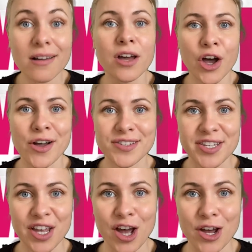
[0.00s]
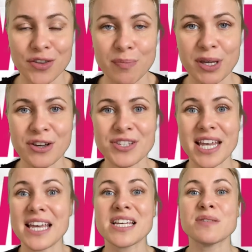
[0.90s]
hurts the Earth because
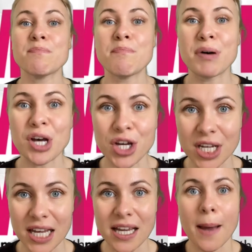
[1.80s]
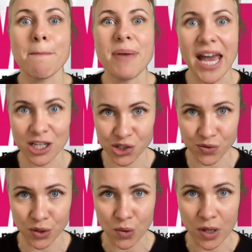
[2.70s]
it is burning
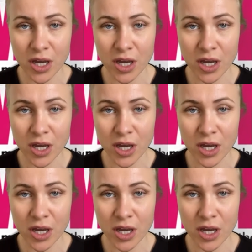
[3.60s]
petrol,